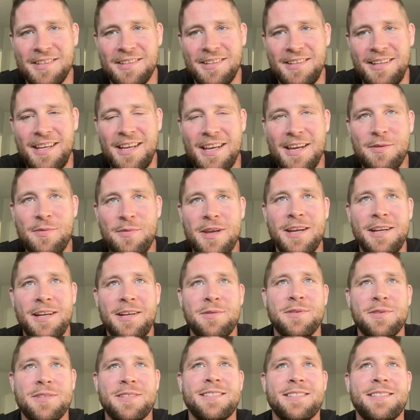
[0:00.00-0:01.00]
Yeah, man,
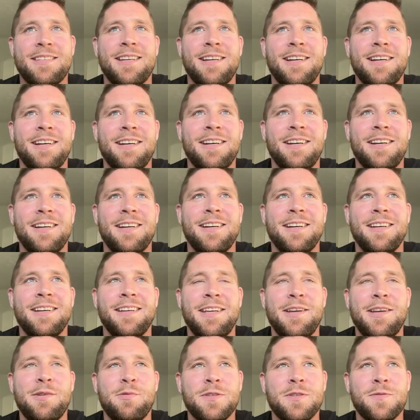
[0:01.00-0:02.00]
it was
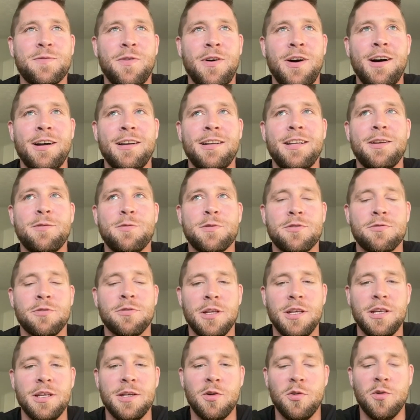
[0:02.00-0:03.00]
fun. It was
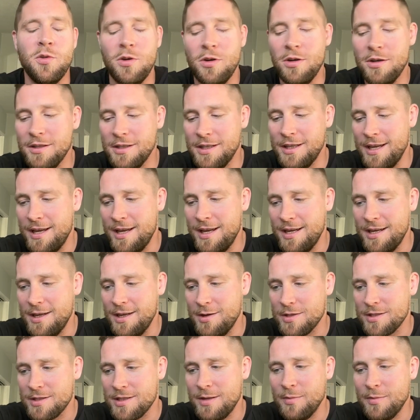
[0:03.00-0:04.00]
really cool, and
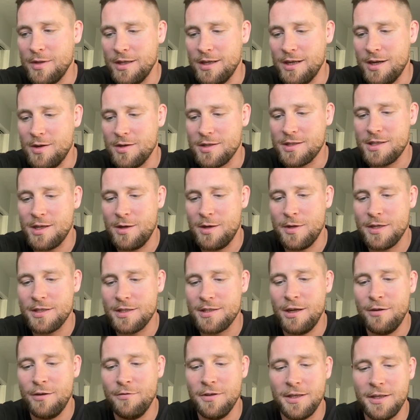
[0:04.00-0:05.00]
it was something I always tell
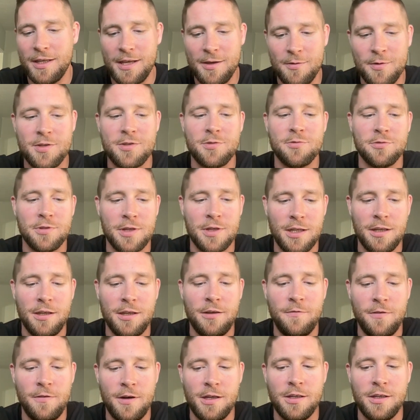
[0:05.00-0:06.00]
myself like it was
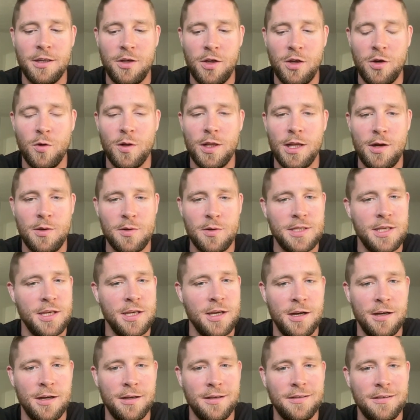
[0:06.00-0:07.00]
really fun to do while I was
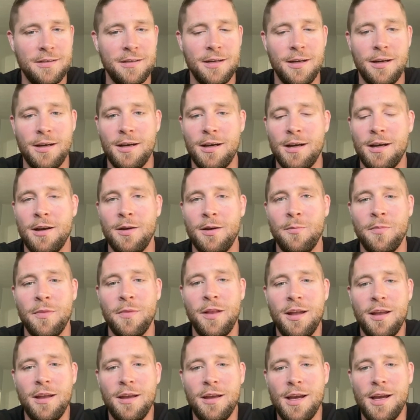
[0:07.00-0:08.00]
young.
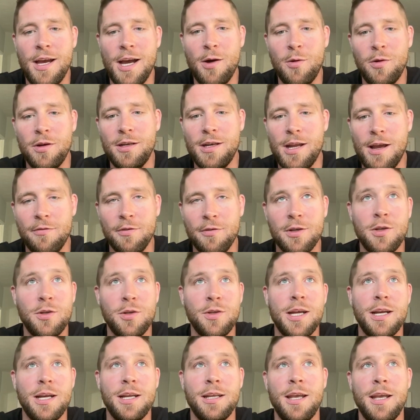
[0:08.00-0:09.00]
I would never do
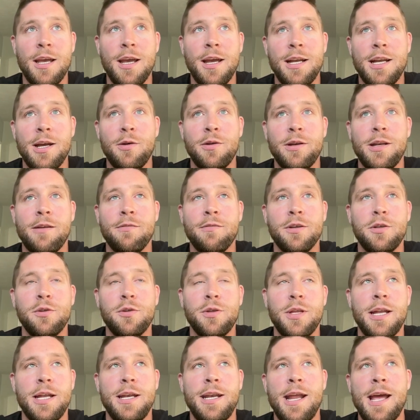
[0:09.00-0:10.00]
that again. I would never do
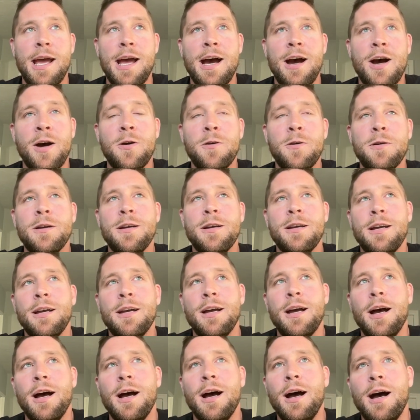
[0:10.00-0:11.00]
that now.
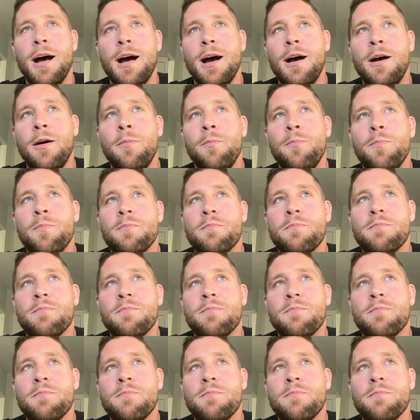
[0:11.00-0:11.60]
Um,